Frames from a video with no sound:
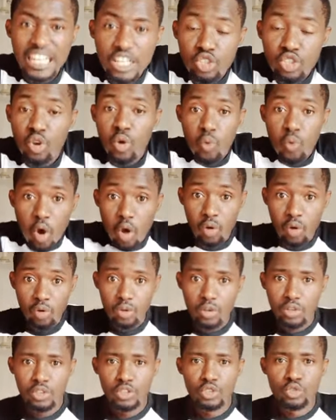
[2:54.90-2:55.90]
That is your
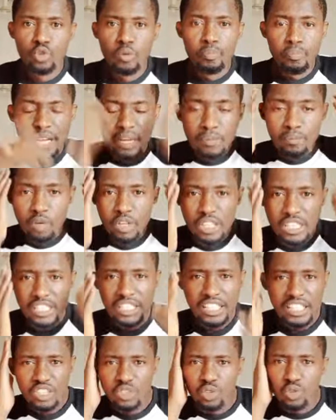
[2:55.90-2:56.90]
work, to make
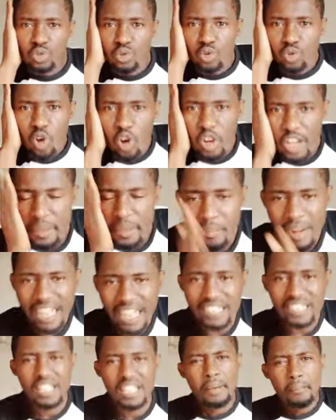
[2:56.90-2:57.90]
money. You call a
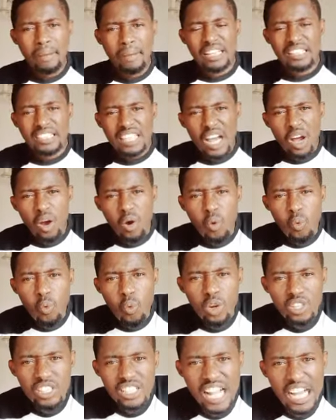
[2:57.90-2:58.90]
man. My dear,
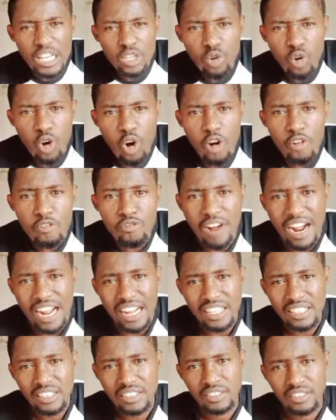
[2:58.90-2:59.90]
what can you offer?
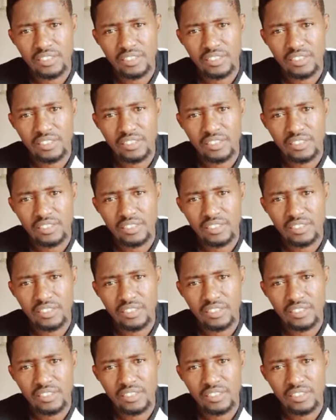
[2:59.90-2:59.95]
